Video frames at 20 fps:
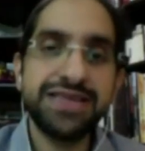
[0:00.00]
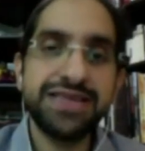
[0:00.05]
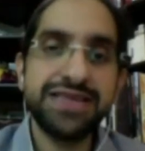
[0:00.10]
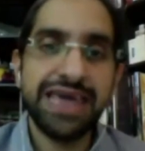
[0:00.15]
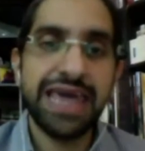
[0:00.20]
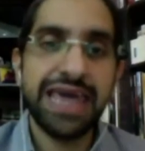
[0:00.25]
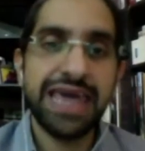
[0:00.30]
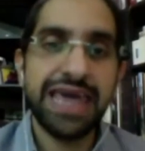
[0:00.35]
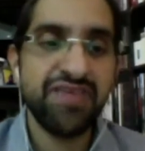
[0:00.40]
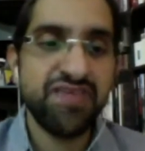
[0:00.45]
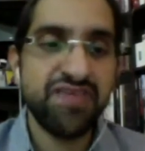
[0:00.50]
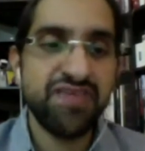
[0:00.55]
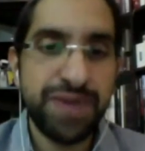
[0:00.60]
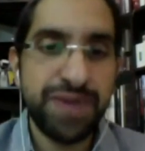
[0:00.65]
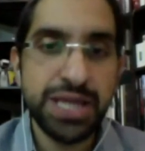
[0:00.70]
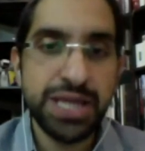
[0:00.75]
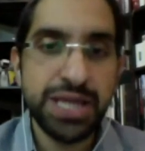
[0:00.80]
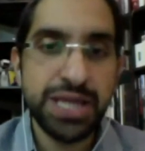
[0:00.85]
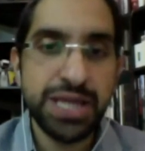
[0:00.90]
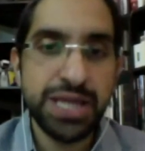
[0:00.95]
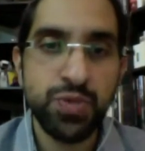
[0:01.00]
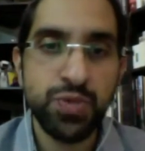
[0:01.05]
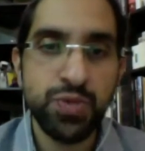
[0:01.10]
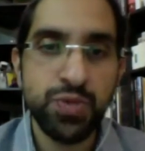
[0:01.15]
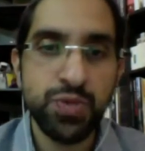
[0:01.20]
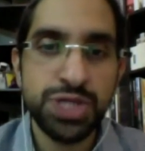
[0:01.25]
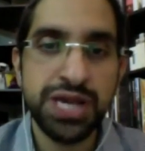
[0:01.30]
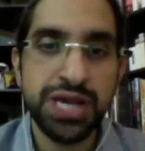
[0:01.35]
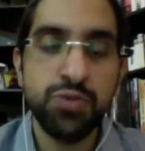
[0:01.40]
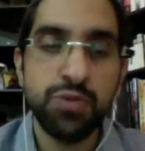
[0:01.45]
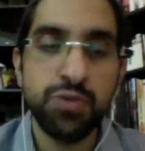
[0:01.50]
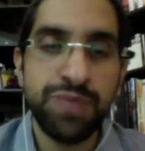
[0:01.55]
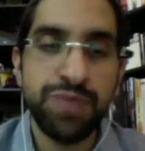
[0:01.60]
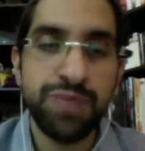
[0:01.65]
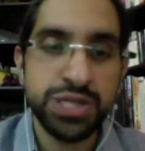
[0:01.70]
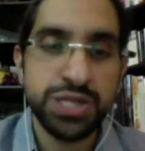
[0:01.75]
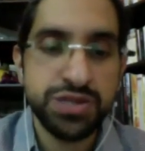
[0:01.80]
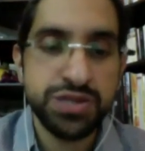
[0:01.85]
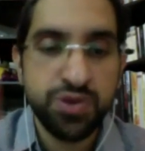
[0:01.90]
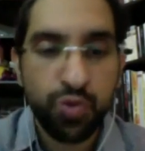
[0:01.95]
he gave a speech in which he
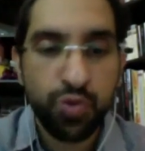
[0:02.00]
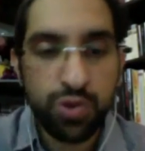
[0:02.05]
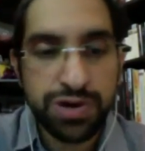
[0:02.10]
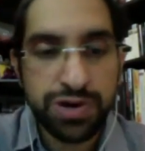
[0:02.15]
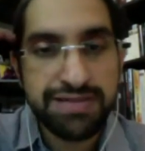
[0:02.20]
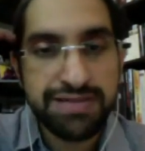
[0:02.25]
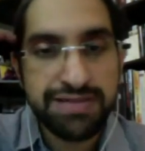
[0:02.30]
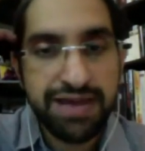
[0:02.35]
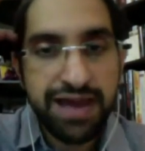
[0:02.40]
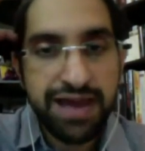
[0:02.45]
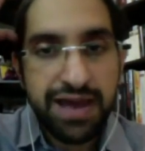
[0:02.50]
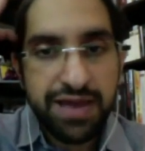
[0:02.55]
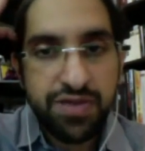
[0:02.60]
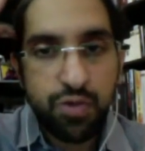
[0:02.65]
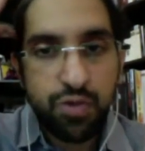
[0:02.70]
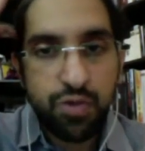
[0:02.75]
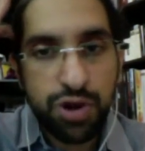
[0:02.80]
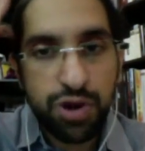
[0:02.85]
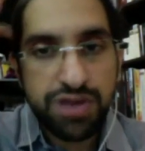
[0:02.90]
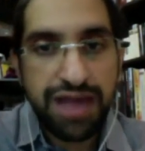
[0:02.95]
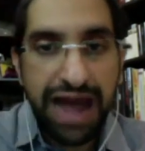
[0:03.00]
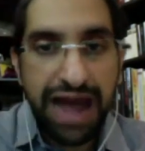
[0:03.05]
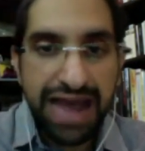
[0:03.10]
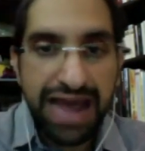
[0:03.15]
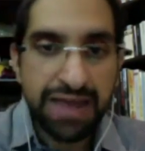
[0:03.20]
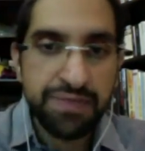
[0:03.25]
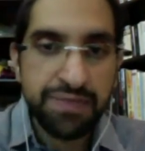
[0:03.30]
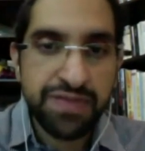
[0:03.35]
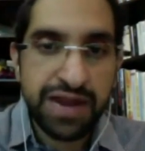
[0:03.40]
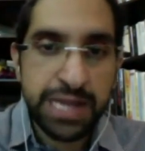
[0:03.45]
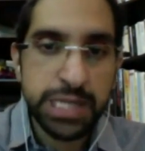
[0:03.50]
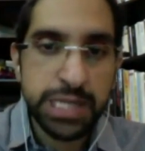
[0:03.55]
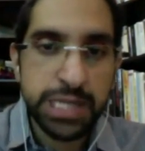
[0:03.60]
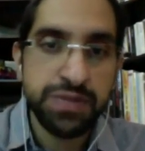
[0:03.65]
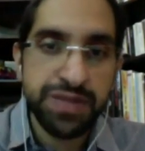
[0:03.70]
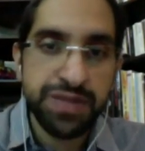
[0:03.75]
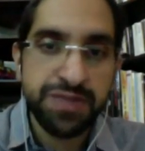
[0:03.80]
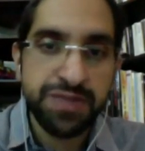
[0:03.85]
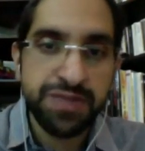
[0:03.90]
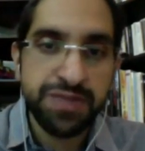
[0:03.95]
mentioned the word I am the
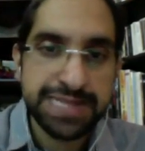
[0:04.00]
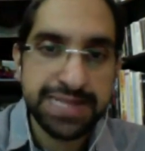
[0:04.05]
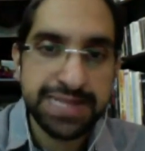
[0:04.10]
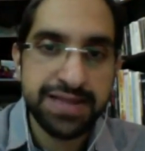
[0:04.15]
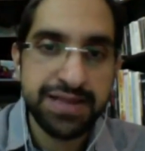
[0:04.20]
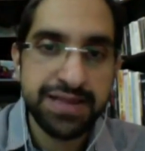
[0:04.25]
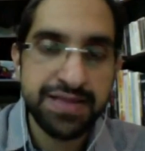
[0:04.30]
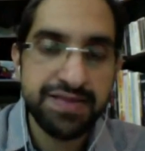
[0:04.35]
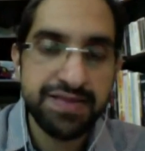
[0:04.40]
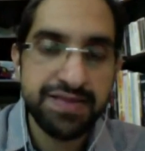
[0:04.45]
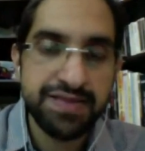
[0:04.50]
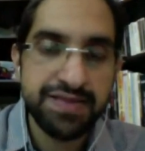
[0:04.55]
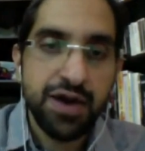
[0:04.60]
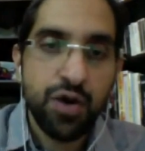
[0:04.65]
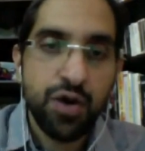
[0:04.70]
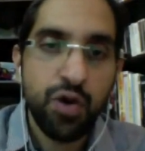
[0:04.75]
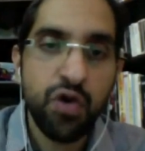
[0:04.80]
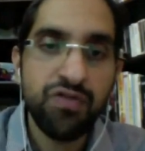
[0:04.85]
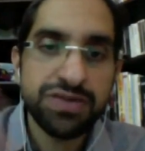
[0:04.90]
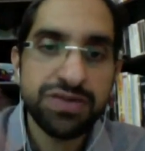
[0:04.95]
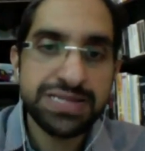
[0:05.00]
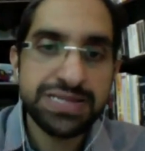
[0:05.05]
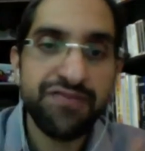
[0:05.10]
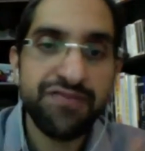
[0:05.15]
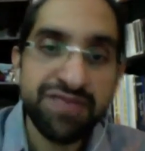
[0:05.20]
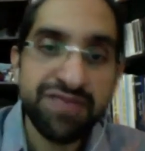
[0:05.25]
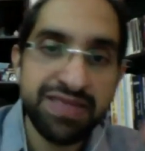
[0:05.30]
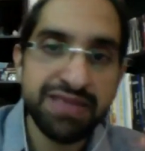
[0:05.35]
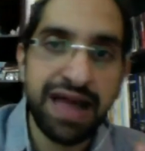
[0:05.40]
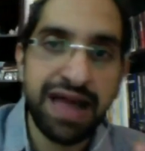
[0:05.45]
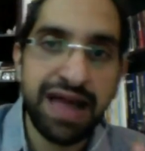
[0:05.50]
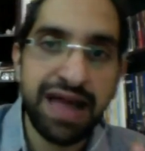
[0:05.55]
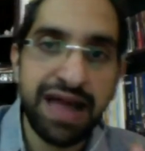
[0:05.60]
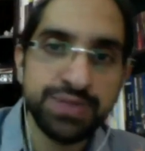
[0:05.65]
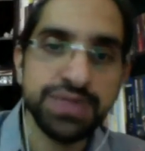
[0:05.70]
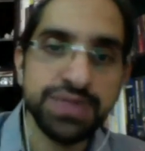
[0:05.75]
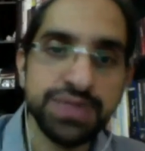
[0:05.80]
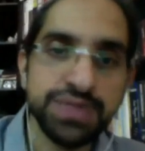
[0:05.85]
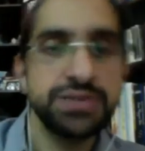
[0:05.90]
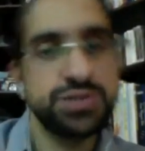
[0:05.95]
legitimate president over 70
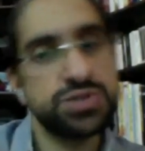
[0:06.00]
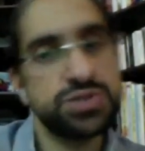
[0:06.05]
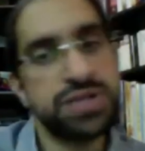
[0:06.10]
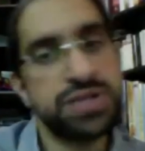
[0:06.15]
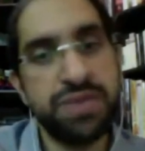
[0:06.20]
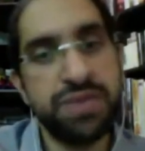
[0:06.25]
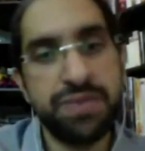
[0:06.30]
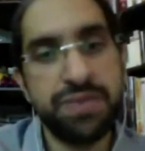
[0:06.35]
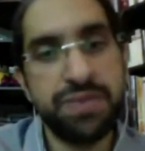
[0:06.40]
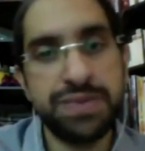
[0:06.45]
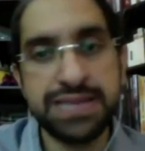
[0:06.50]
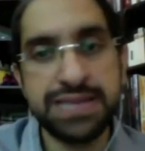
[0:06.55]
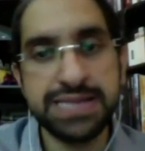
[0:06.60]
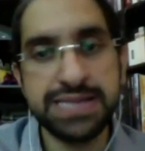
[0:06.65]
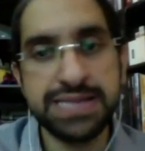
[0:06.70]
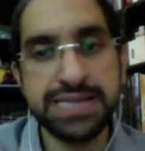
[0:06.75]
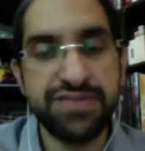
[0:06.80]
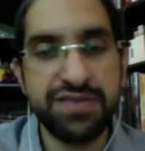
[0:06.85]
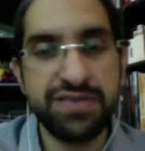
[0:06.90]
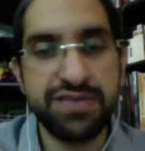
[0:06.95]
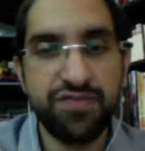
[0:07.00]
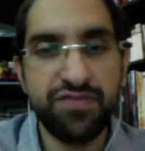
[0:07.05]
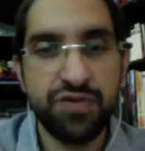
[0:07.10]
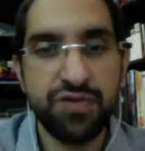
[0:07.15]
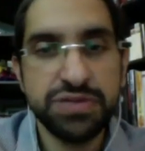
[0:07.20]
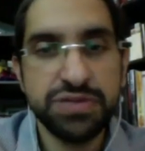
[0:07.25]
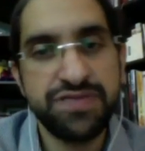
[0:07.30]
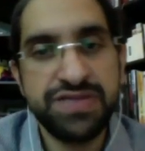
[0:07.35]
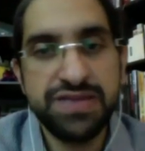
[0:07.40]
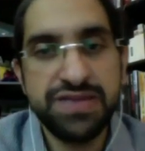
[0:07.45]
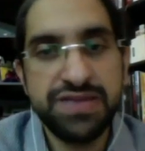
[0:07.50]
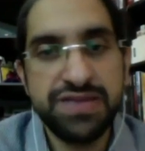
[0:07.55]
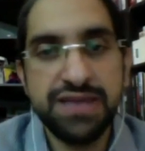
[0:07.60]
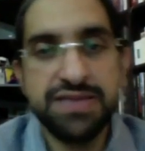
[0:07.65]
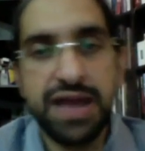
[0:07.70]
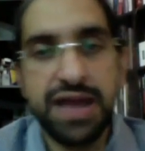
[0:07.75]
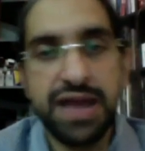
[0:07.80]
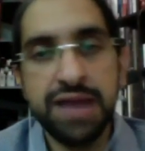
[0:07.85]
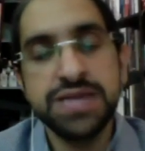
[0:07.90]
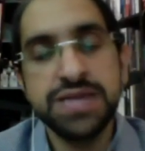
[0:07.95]
times. So some people say 74, 78
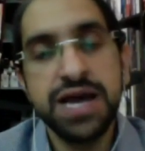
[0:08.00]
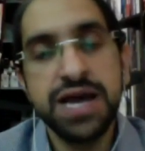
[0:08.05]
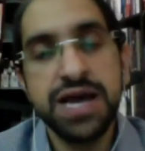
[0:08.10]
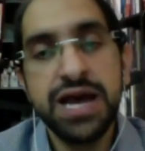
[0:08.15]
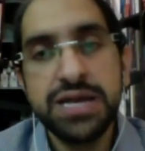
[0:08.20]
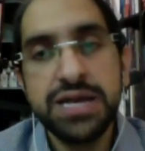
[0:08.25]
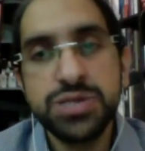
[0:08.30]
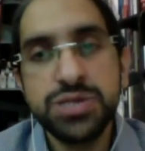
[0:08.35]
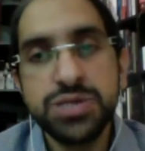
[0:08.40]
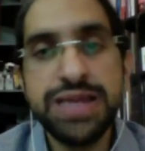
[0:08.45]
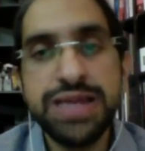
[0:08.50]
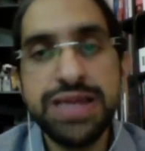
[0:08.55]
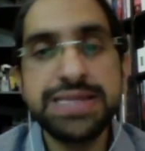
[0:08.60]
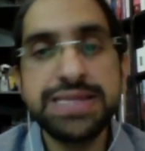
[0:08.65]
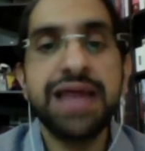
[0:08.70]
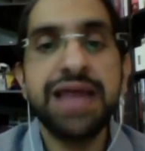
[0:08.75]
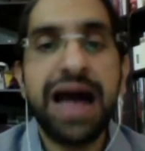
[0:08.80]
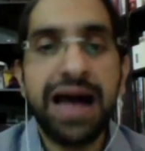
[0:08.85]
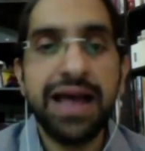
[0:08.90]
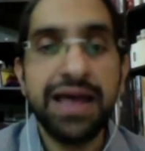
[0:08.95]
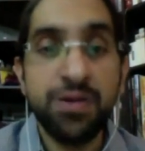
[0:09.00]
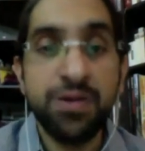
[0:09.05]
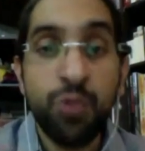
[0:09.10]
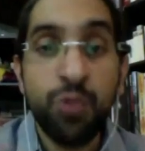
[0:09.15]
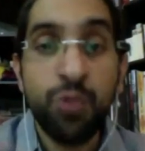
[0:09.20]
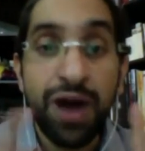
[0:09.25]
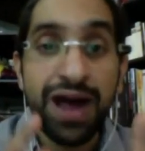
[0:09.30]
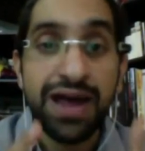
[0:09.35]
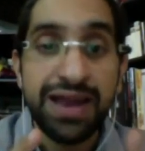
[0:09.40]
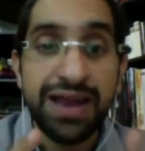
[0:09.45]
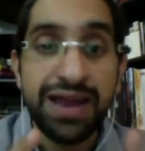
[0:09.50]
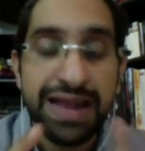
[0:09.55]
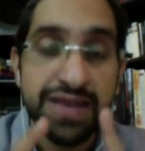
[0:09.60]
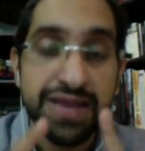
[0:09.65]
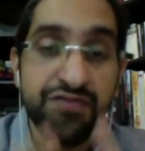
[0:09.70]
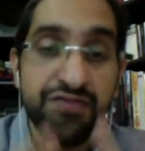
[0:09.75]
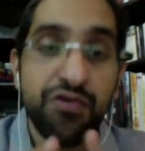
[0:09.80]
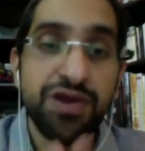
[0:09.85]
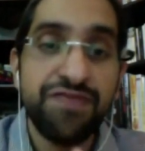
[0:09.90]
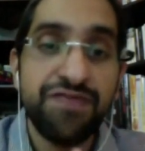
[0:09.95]
times. So he said
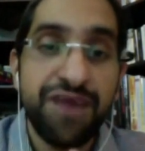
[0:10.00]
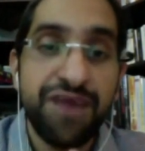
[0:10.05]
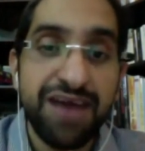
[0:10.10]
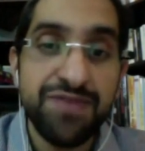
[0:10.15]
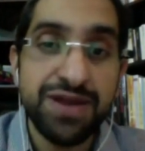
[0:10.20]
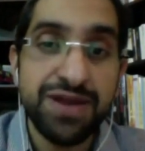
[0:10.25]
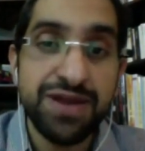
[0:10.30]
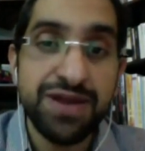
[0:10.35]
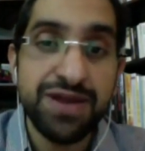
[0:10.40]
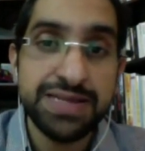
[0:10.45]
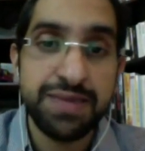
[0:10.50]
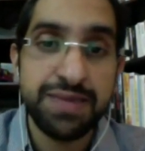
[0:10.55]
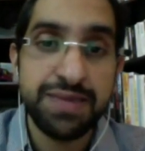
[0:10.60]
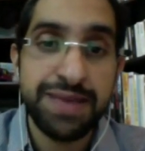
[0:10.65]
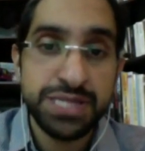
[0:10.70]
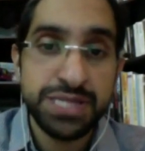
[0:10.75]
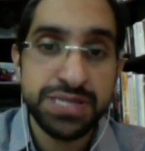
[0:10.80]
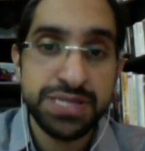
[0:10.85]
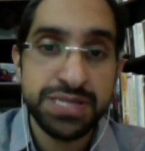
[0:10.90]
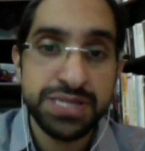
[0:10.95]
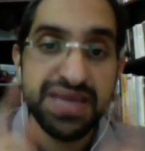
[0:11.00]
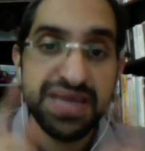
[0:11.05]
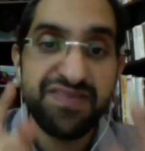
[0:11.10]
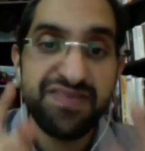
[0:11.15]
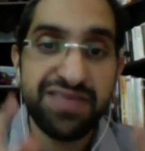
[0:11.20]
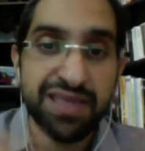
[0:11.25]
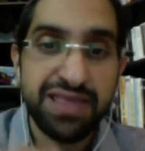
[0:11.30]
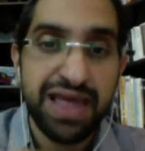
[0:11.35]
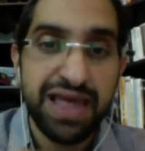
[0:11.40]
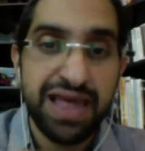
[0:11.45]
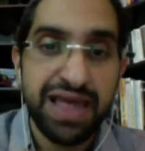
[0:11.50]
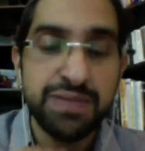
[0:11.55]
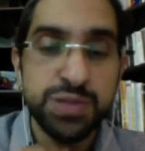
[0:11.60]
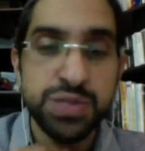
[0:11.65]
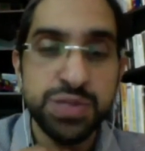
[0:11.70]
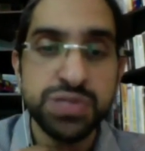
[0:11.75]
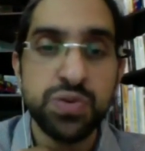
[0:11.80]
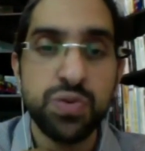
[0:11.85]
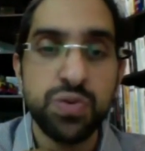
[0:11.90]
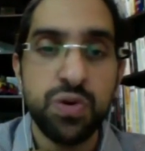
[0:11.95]
in 45 minutes he mentioned it 70 times,
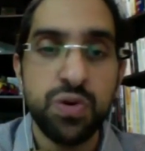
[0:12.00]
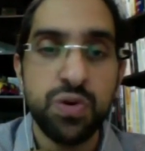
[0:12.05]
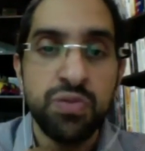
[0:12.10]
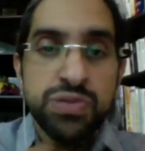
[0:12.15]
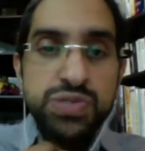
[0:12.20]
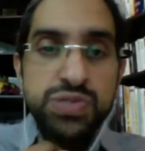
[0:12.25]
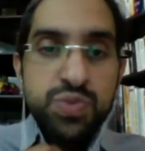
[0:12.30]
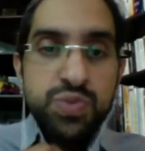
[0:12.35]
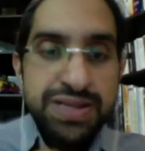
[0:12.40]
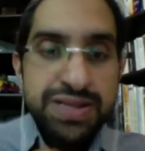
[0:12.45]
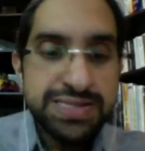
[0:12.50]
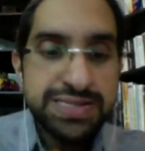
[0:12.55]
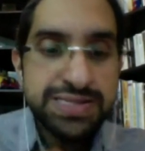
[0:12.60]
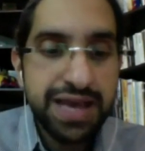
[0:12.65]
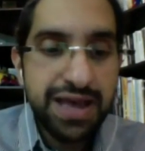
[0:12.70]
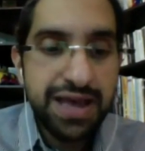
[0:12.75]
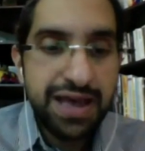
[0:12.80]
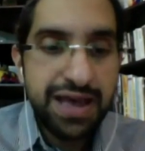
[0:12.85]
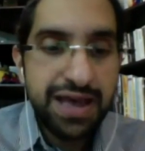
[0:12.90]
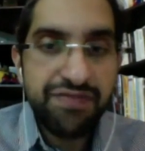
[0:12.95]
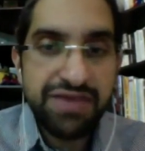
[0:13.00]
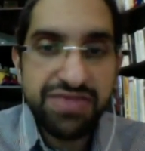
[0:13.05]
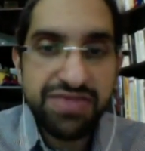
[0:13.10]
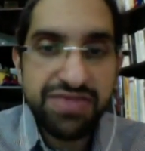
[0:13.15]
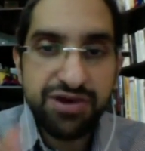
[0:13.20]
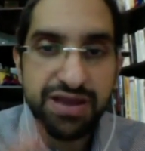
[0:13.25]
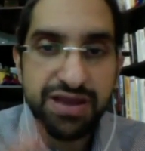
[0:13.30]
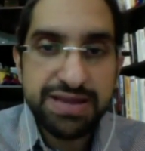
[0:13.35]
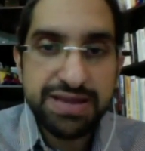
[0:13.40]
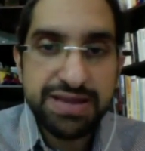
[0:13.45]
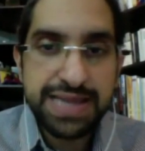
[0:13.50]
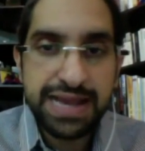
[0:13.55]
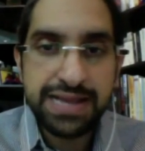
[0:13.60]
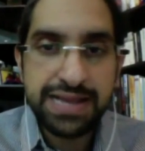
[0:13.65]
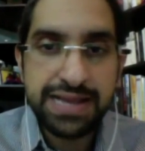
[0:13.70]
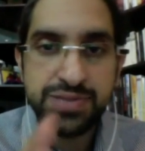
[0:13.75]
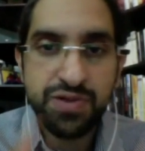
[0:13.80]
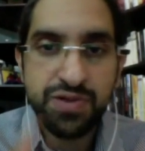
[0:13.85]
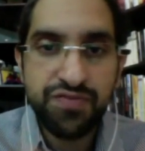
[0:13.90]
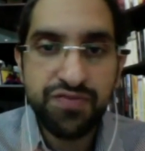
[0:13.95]
which is almost once every 30
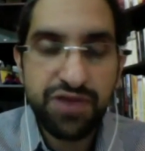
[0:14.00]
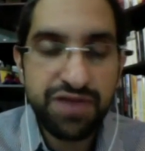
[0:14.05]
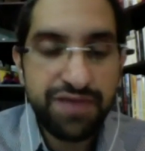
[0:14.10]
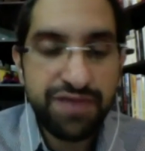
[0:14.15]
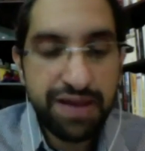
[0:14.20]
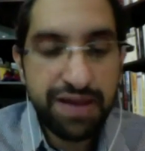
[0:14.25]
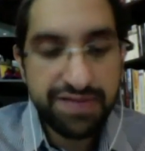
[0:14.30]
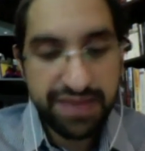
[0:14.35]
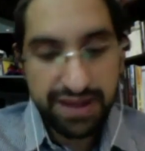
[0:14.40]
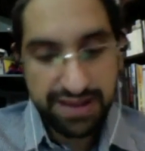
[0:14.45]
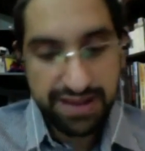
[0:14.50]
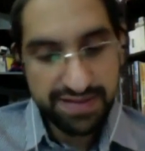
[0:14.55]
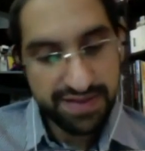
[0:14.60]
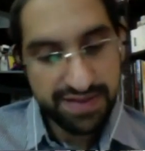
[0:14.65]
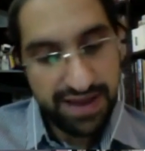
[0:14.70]
seconds or 45 seconds.